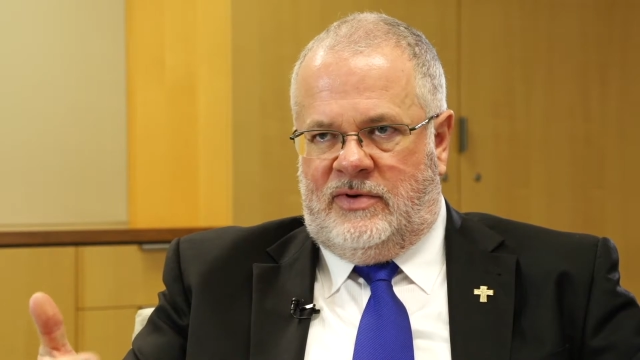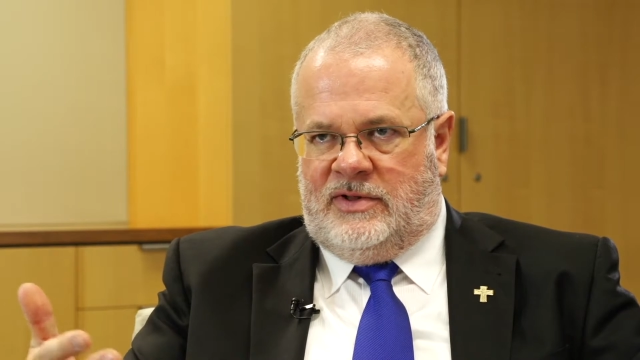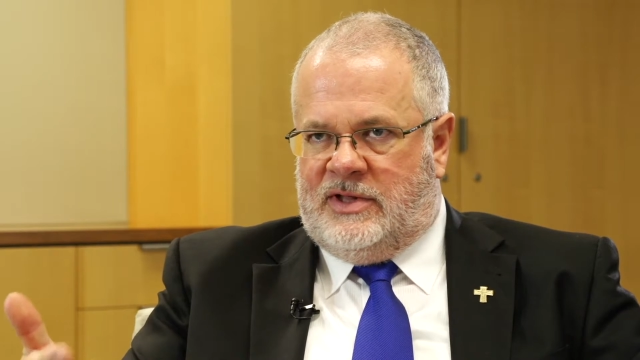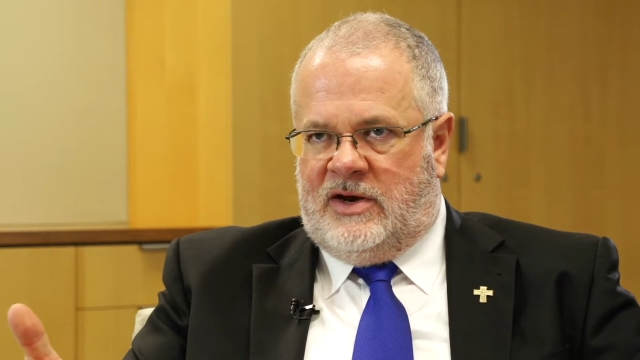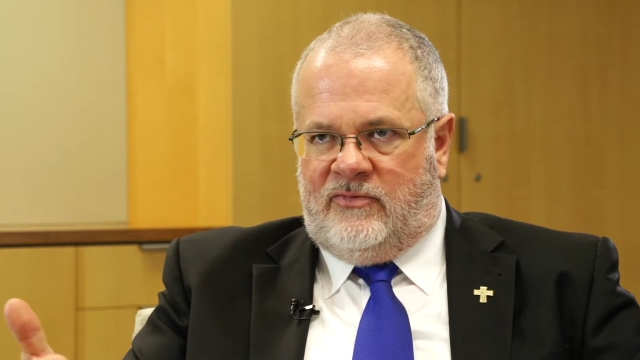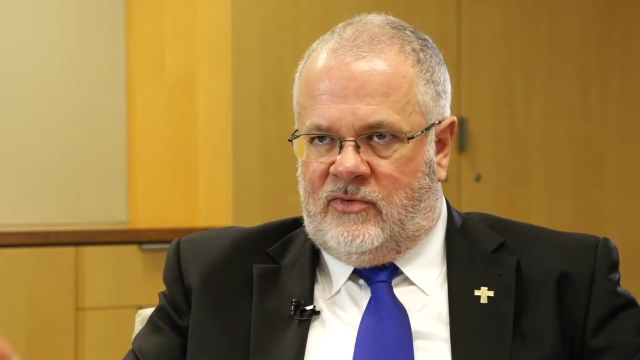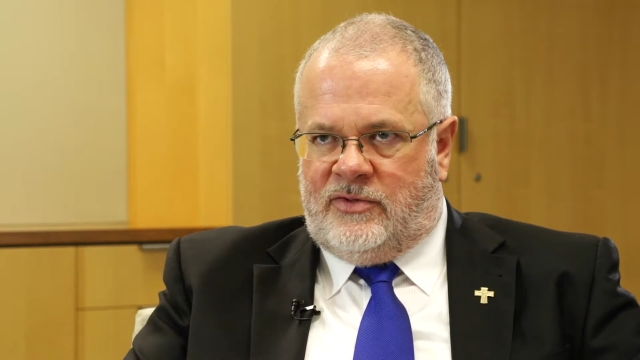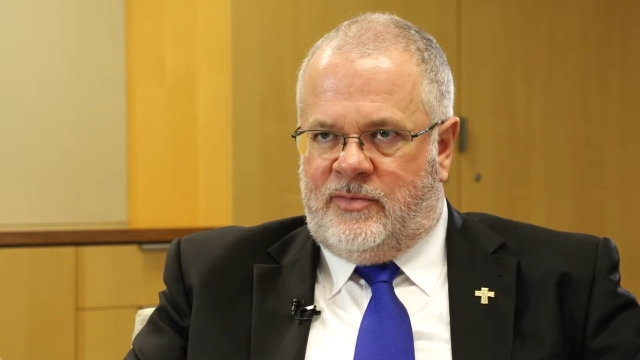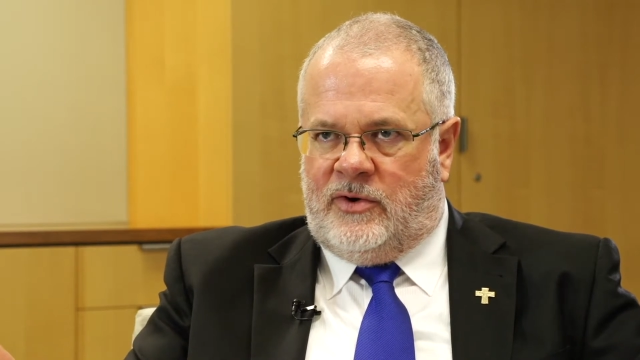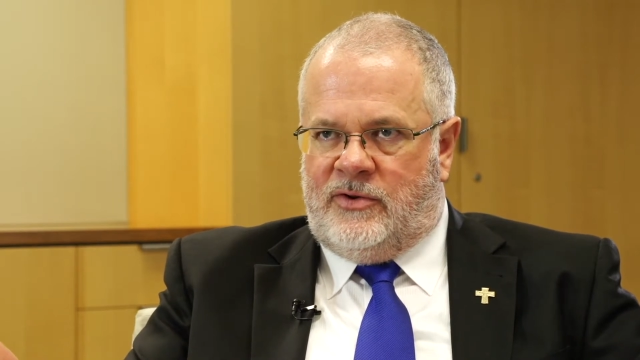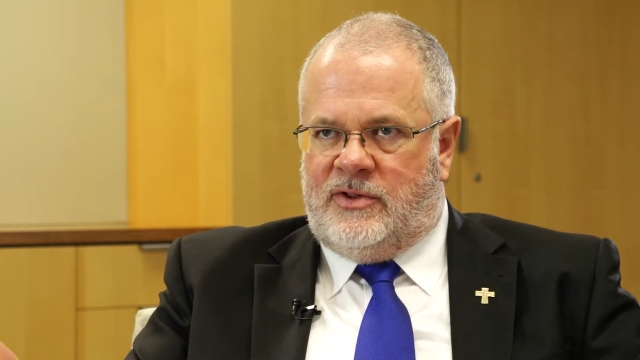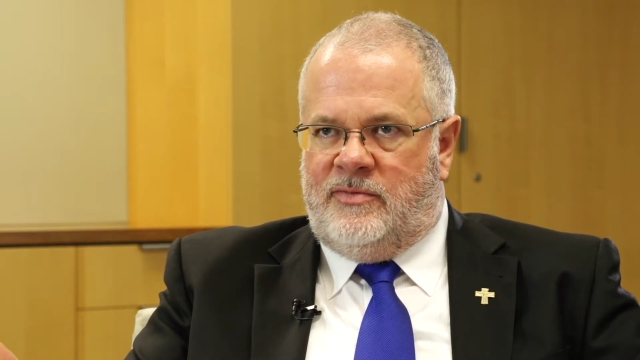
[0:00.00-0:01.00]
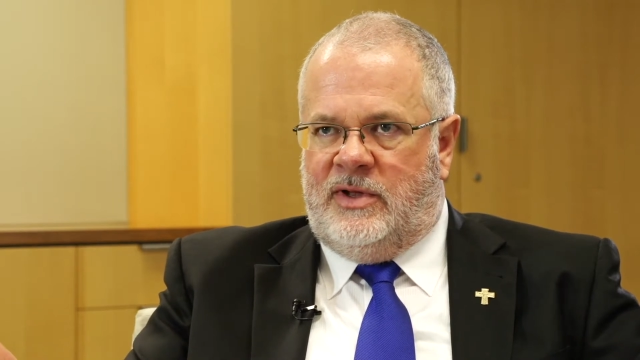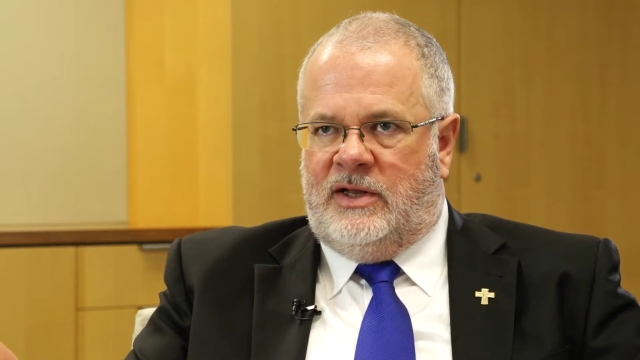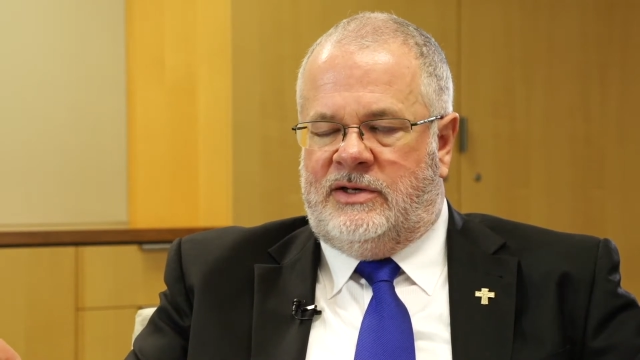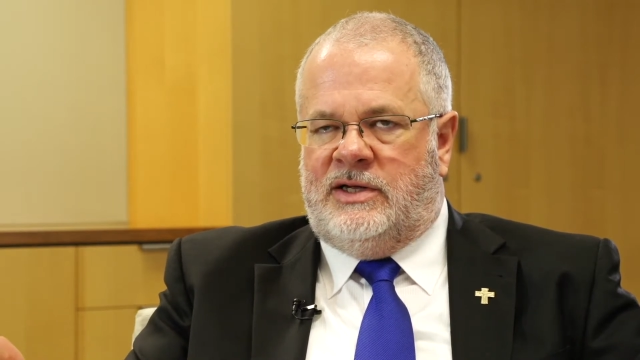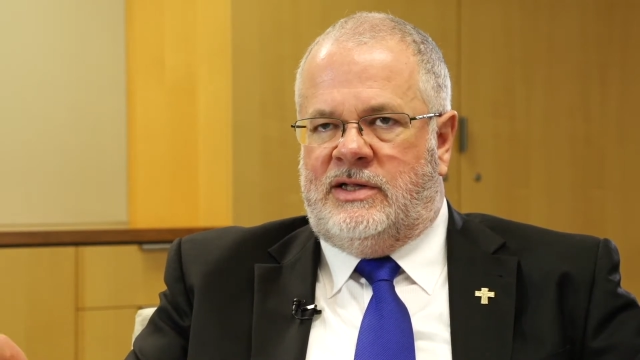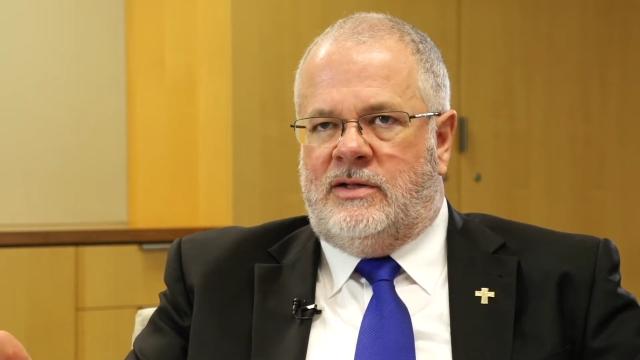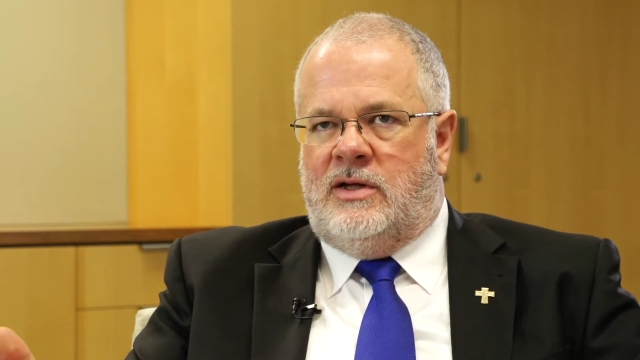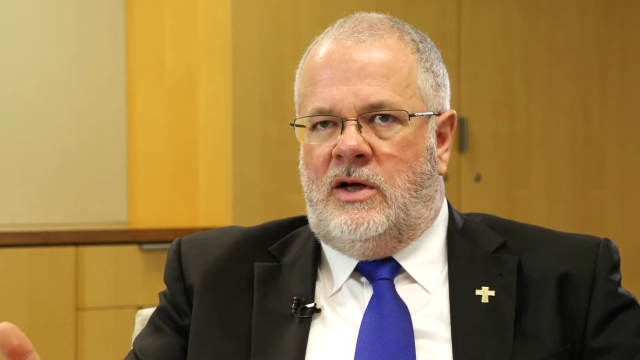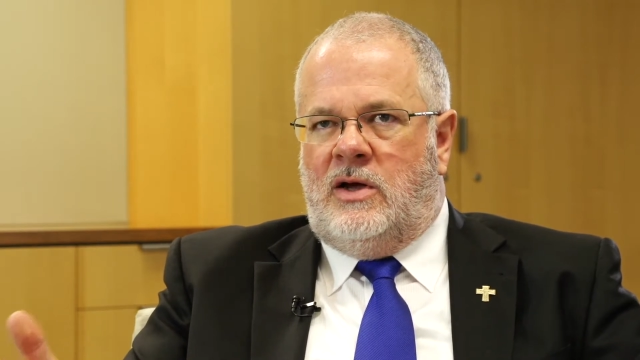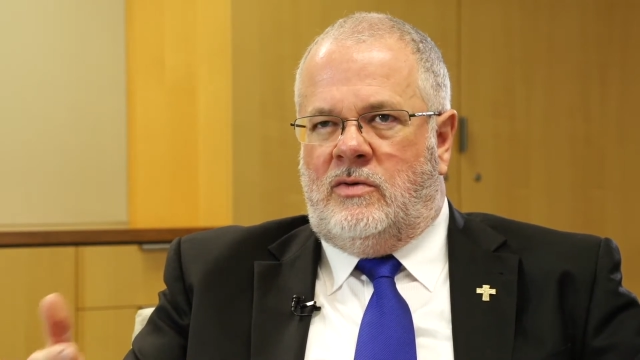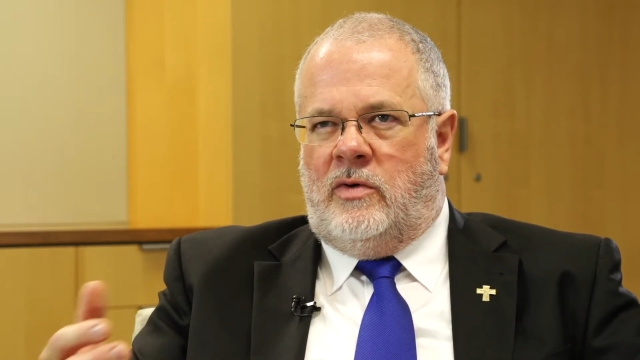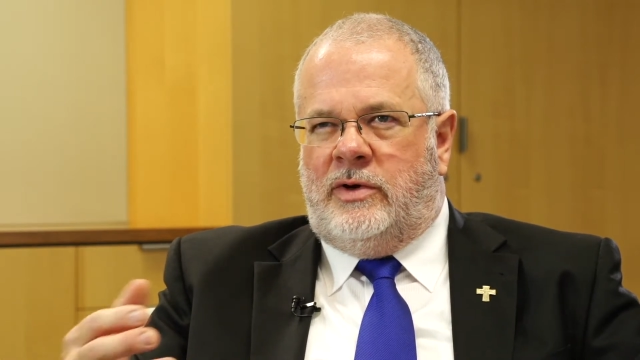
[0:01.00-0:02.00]
set of responsibilities.
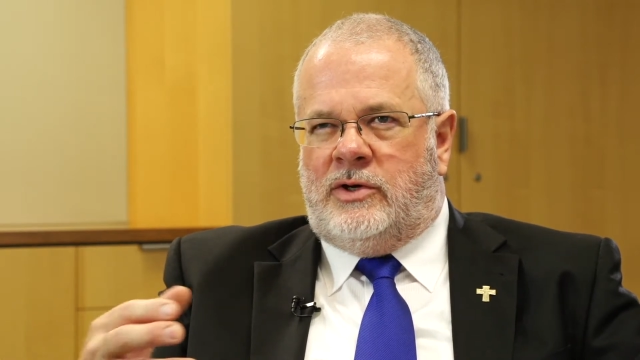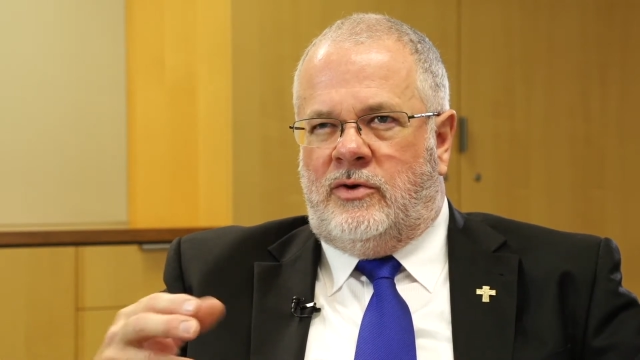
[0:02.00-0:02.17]
What we're